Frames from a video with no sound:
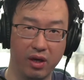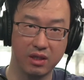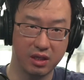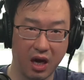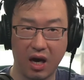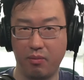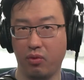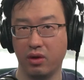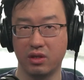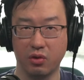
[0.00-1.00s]
is top,
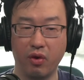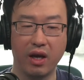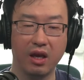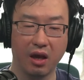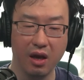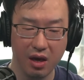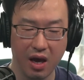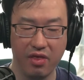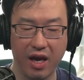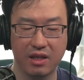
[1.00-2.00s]
what is the ranking,
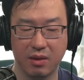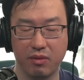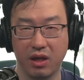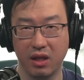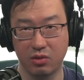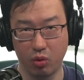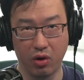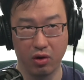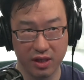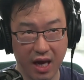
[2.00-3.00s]
and that's something that we
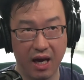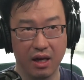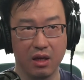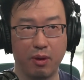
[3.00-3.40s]
call tally,